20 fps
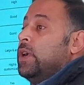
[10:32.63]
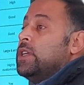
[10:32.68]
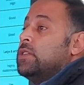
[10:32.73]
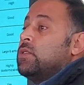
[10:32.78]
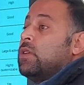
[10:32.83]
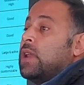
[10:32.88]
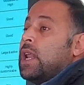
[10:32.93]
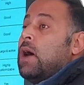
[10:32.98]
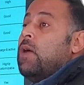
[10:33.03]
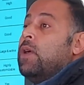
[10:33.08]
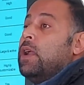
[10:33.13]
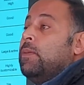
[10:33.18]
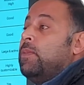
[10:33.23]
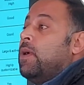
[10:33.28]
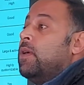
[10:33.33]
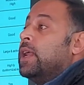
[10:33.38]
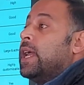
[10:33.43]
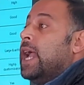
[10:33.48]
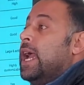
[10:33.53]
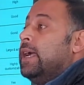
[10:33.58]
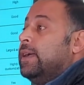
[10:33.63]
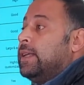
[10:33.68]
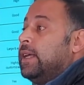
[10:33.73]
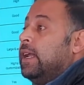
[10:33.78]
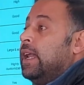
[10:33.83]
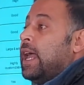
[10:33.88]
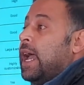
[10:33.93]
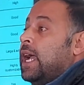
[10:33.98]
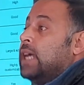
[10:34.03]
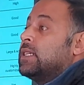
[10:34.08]
It is around about
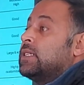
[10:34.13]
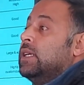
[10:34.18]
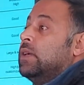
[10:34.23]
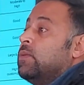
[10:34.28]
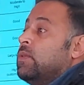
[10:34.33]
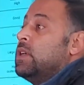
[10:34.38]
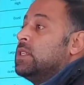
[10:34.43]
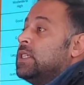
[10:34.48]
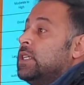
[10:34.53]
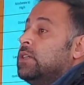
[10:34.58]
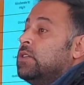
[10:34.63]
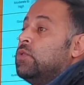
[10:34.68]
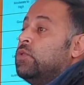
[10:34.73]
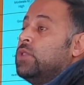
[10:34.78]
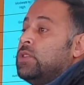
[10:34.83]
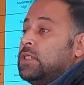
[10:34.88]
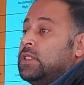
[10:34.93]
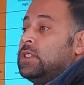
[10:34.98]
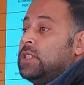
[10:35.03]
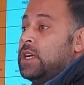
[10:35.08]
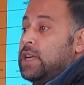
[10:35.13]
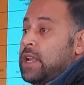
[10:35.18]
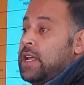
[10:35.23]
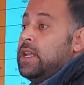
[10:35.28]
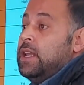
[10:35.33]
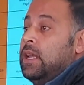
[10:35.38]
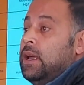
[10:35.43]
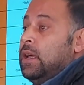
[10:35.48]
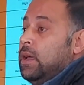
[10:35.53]
80 lakhs. It was in 2013.